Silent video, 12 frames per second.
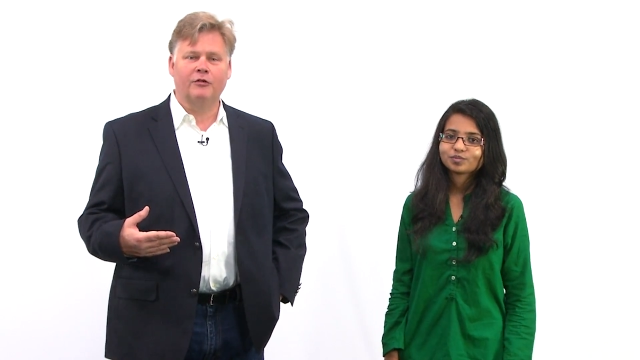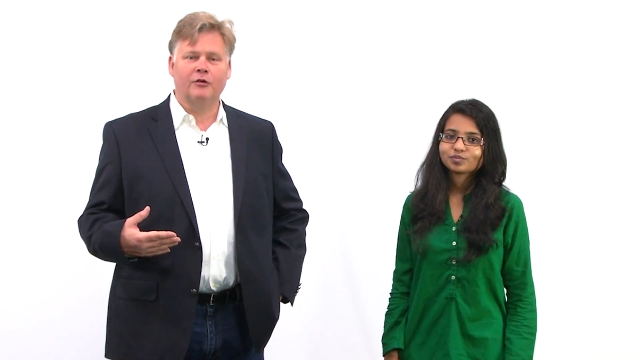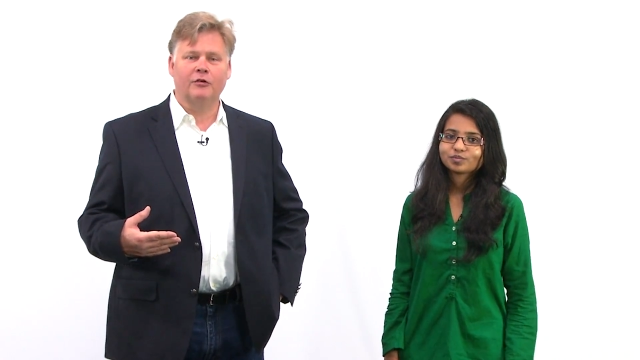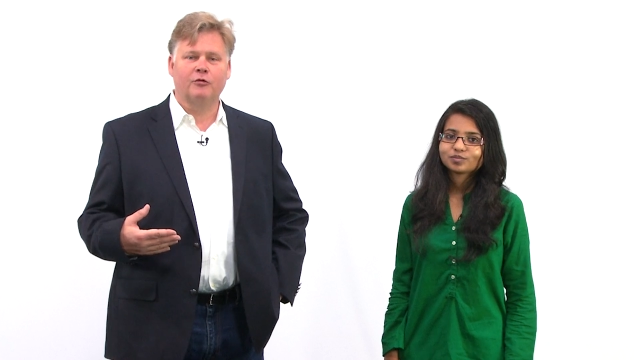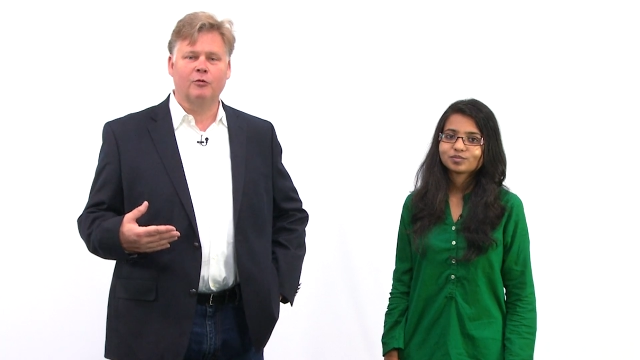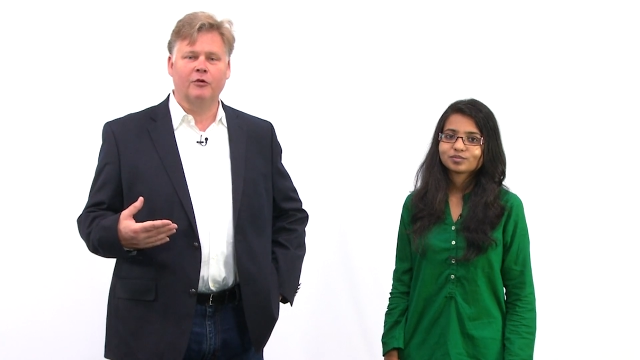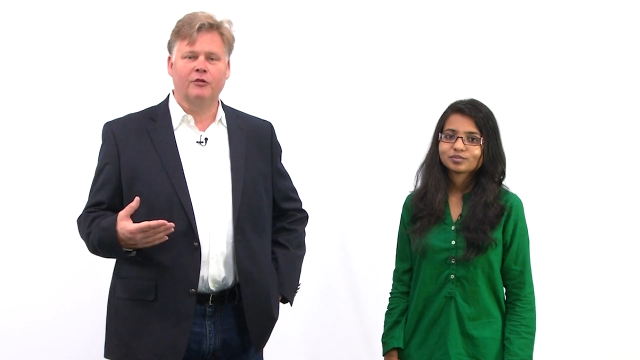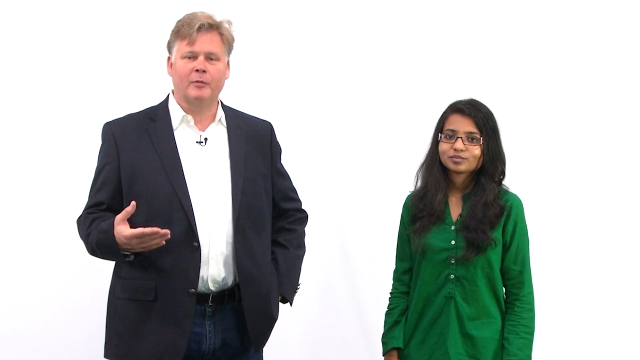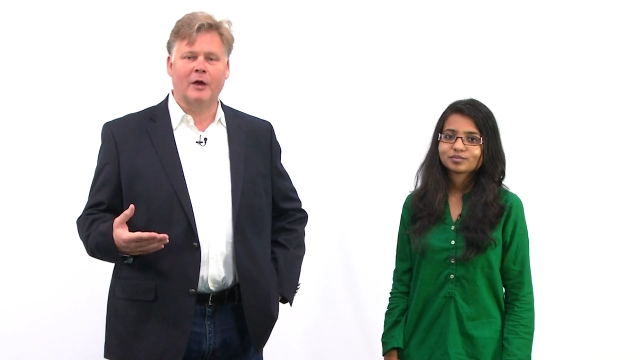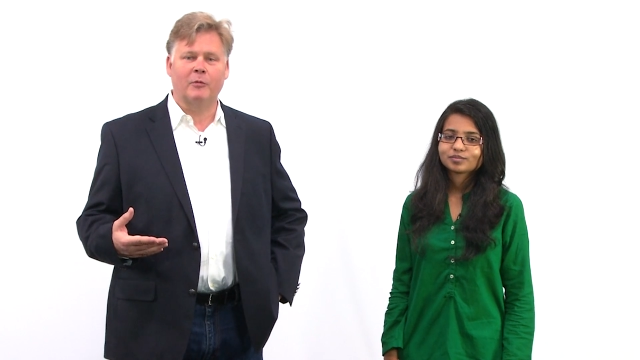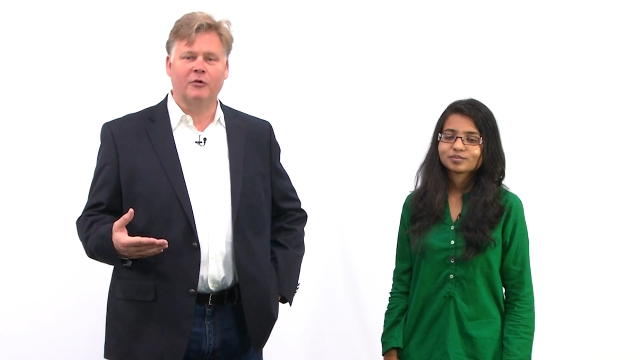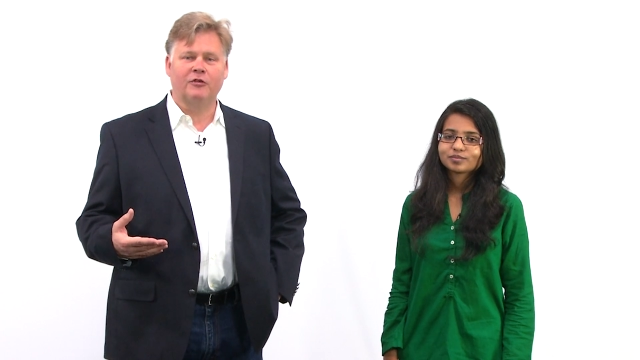Speaker 1: research was
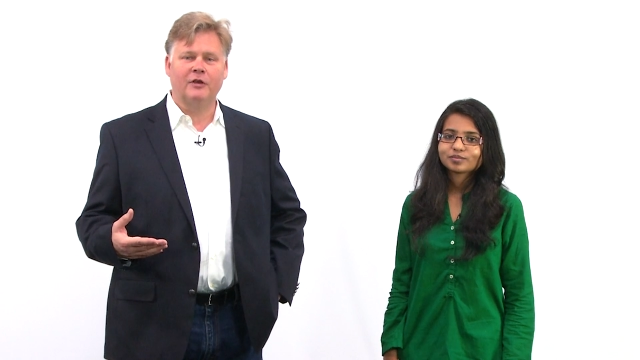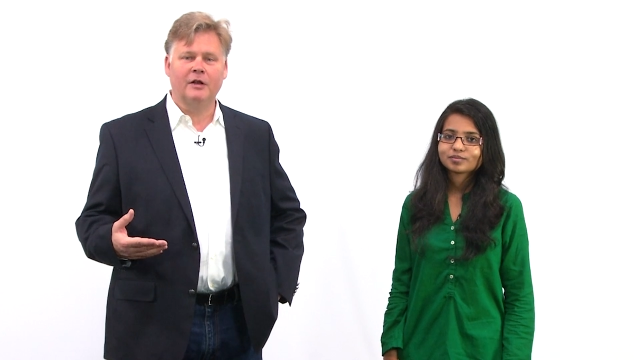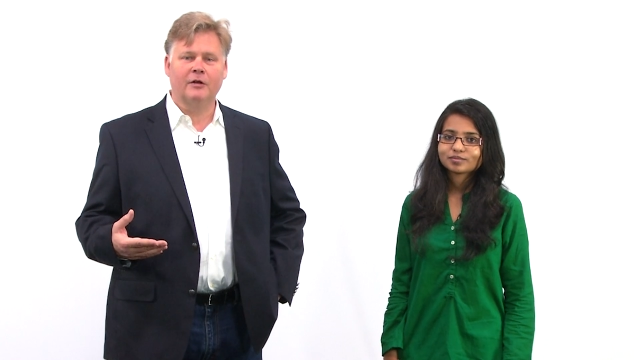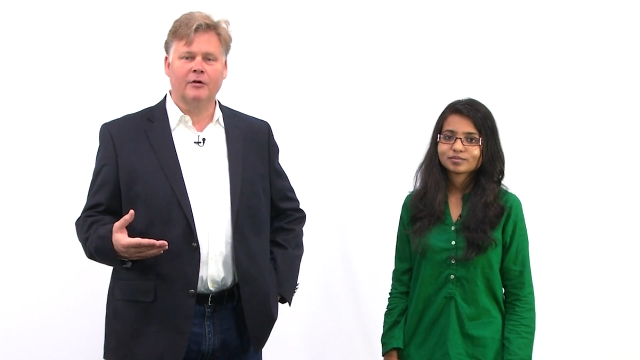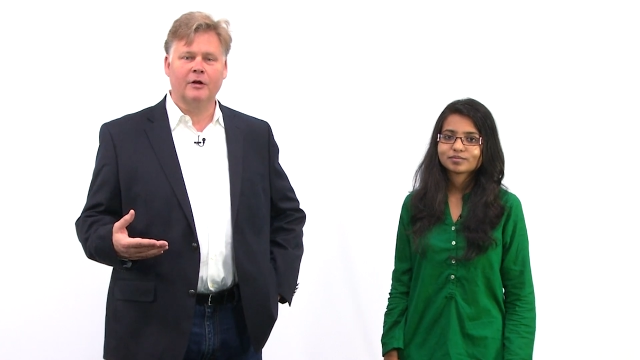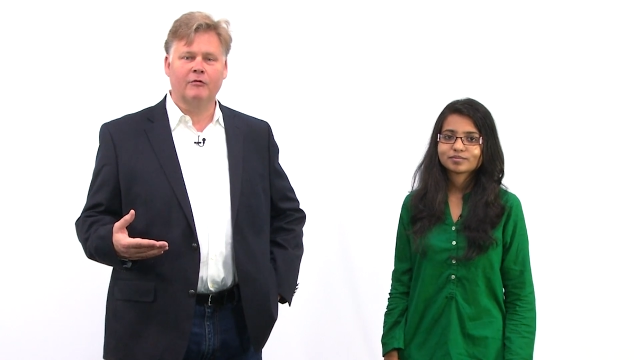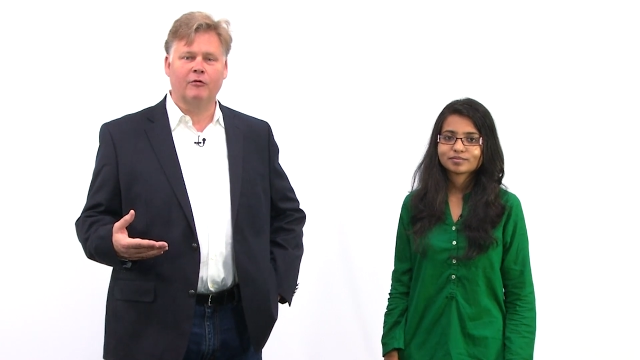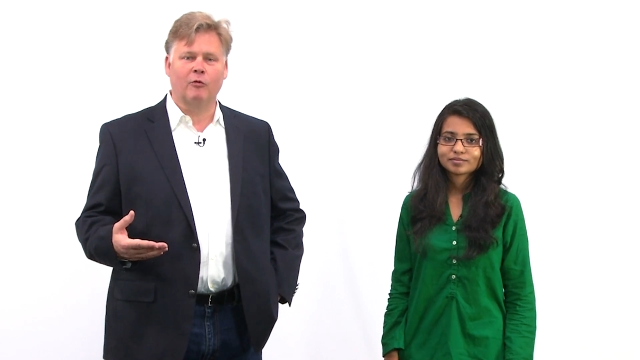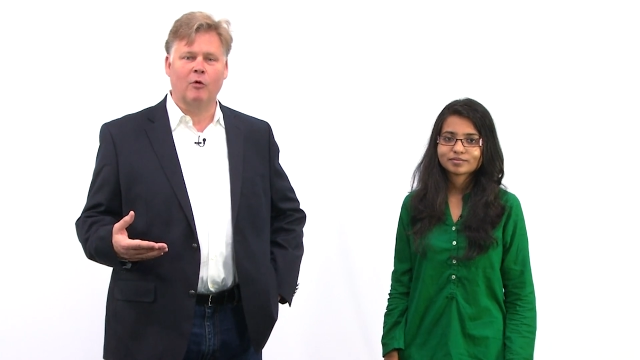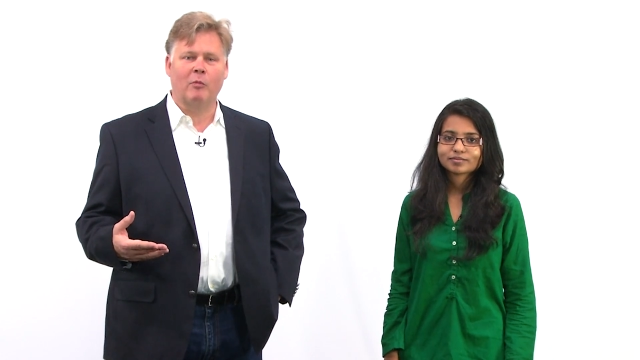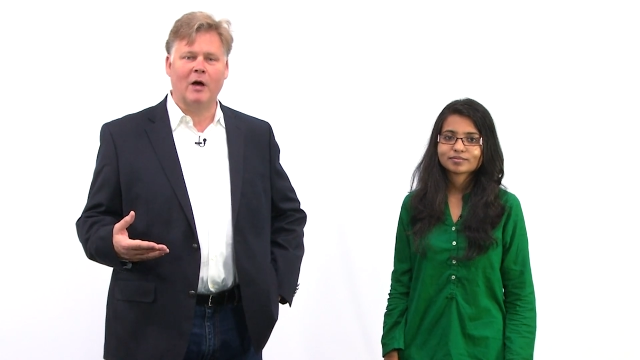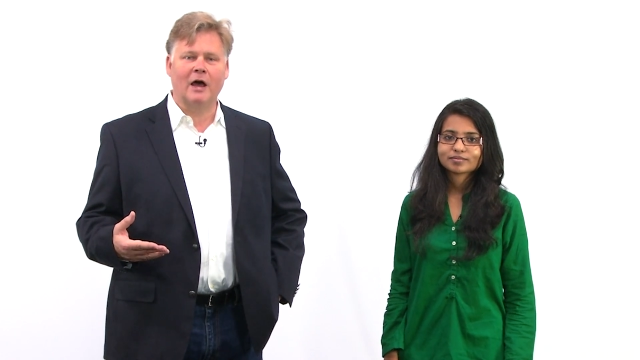about machine learning for
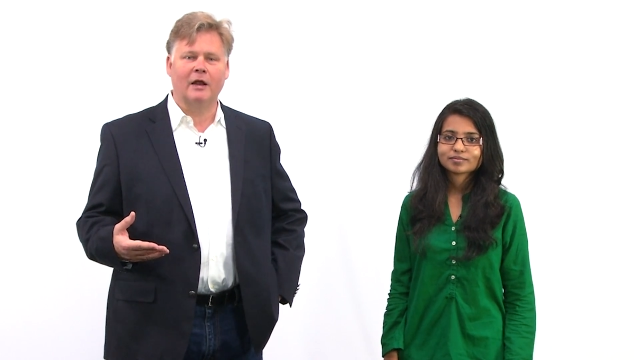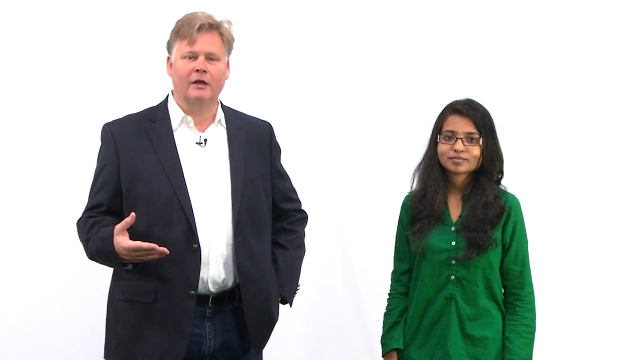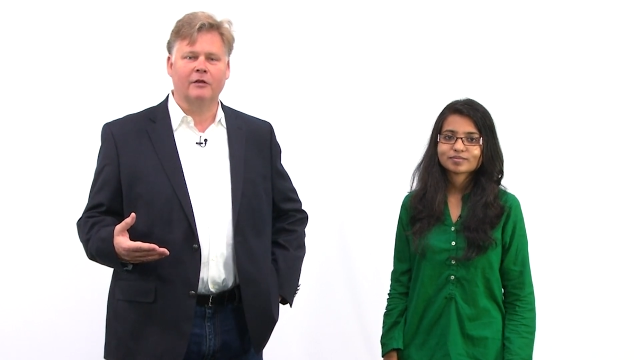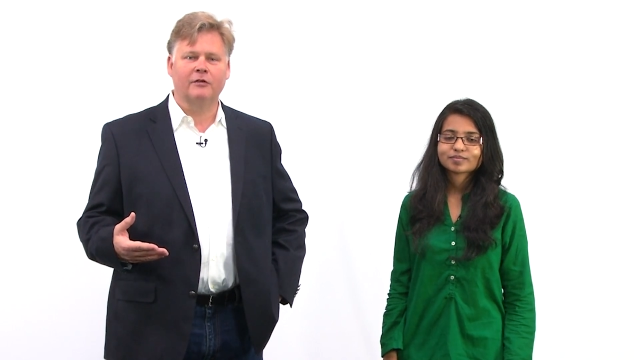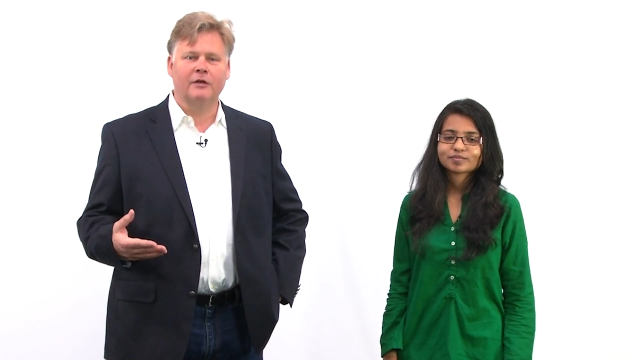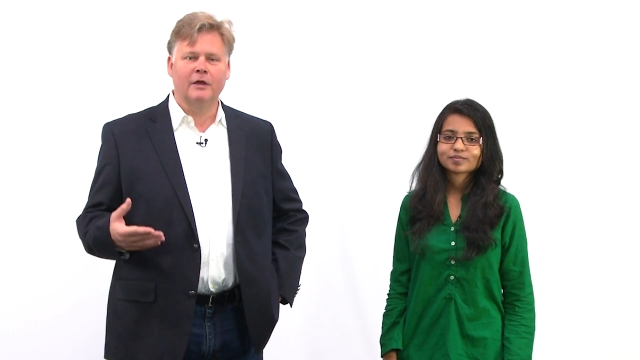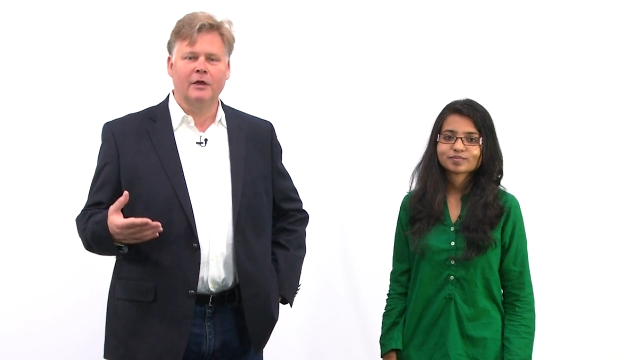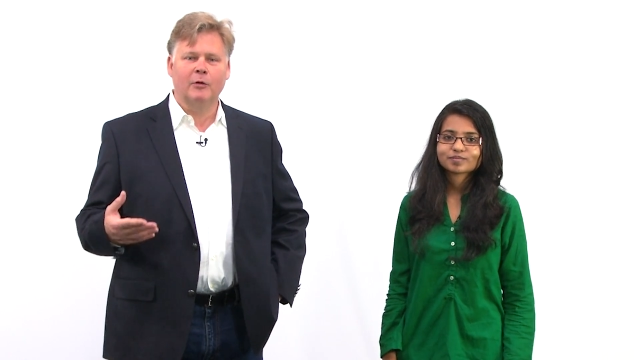robotics,